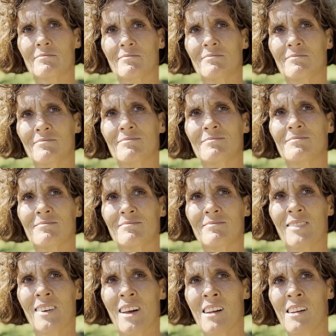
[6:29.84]
Now, when's the
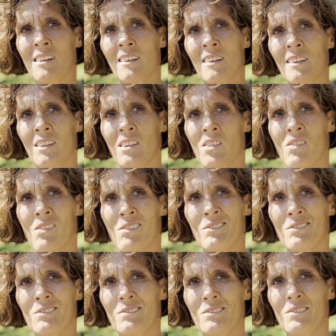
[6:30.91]
last time you attempted
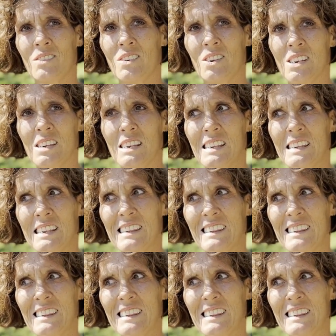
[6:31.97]
to get clean?